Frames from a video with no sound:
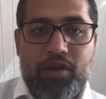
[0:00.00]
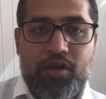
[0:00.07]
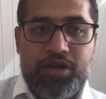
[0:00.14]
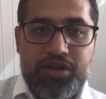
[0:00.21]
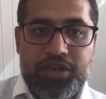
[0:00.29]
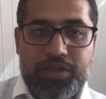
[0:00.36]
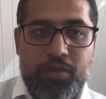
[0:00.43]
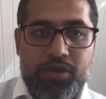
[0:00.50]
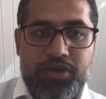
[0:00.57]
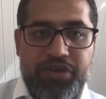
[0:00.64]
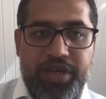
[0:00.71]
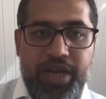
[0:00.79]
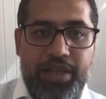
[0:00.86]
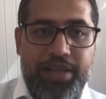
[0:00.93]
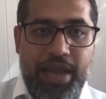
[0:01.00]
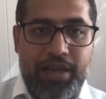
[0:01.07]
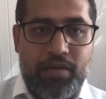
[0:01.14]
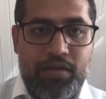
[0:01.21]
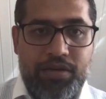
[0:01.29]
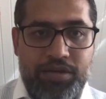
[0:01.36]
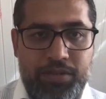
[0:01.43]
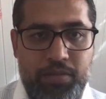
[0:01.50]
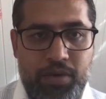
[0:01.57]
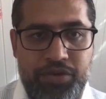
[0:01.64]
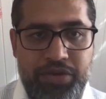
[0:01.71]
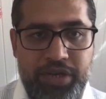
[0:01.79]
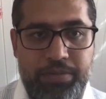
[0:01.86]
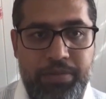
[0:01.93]
continuous monitoring, and that continuous
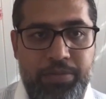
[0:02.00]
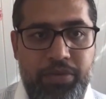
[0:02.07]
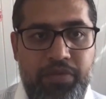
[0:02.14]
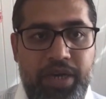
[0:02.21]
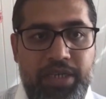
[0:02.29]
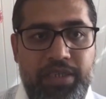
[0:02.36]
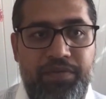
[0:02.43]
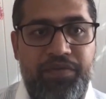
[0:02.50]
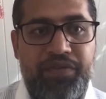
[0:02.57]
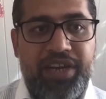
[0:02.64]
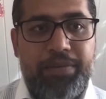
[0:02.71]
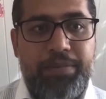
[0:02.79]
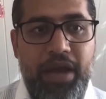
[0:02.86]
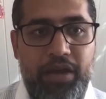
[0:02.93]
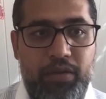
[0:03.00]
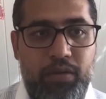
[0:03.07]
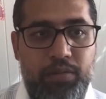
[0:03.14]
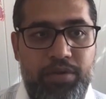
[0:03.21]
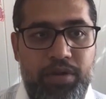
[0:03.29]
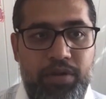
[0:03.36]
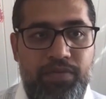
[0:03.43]
monitoring provides a feedback loop